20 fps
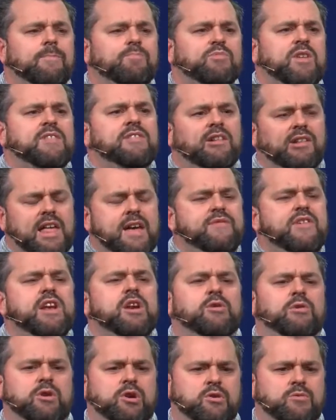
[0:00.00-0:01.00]
In the
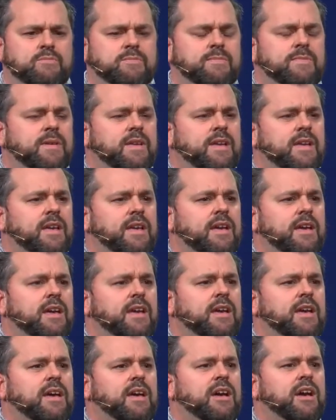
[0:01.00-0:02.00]
living room,
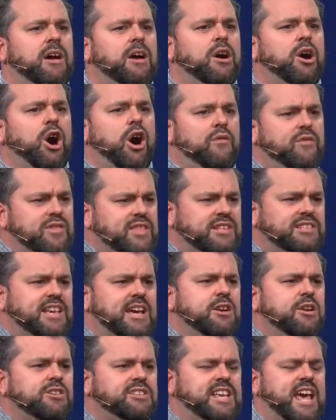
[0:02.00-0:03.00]
over the
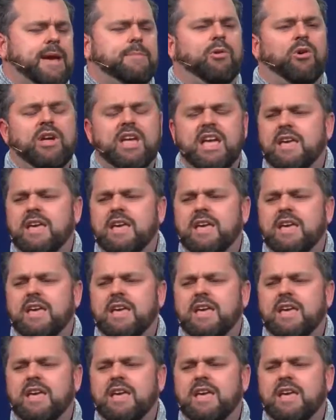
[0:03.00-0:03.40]
dinner table,